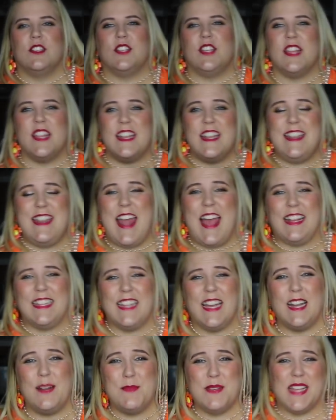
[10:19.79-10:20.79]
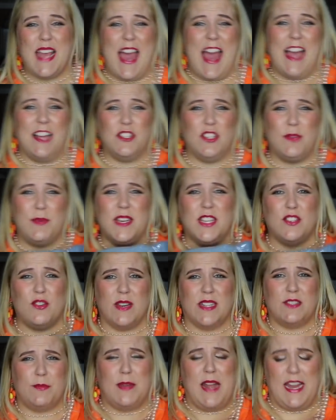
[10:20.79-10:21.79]
So the next item is actually because you
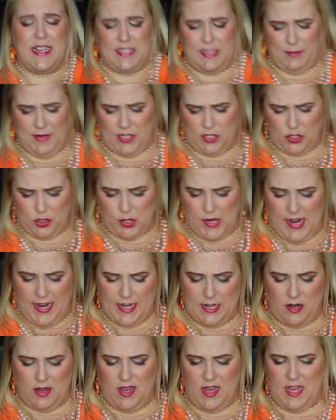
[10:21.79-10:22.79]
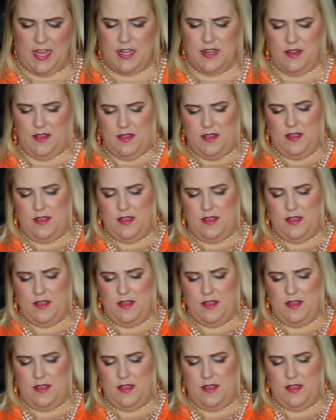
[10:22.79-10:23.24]
guys have been asking me to try it on,